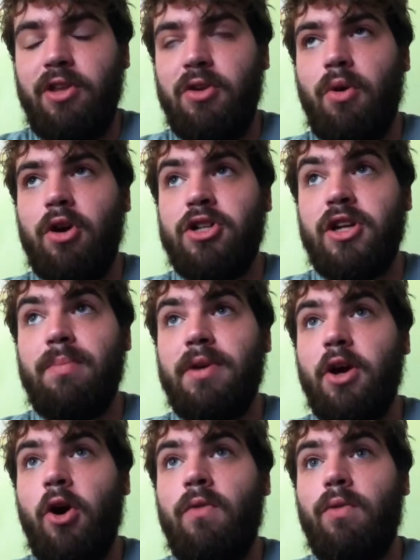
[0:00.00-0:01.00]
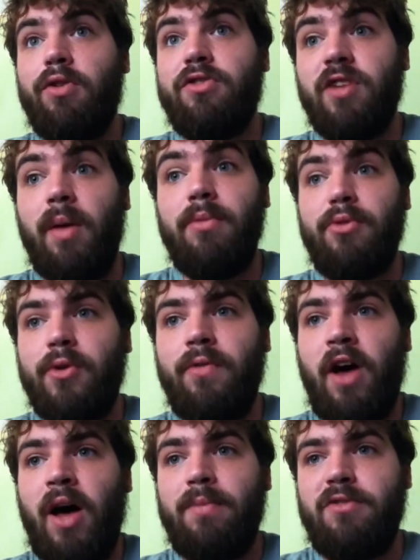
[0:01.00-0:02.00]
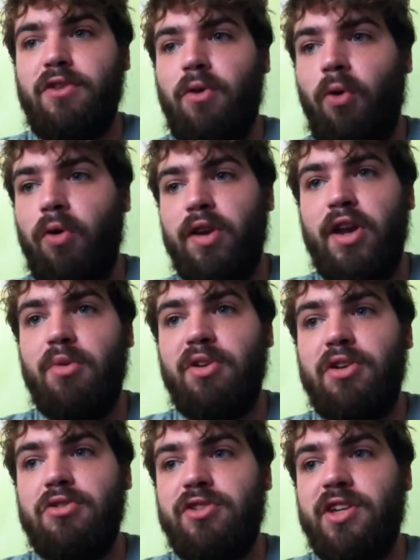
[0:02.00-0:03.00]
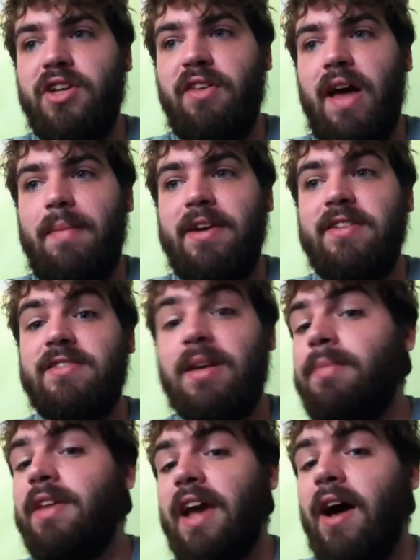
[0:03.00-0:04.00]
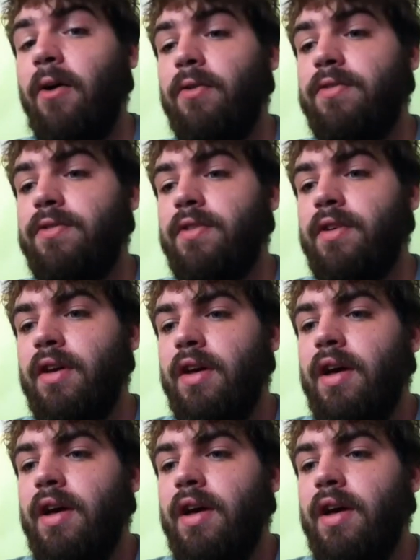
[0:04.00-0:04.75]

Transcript: You are jumping over some sort of obstacle and you are usually climbing something else.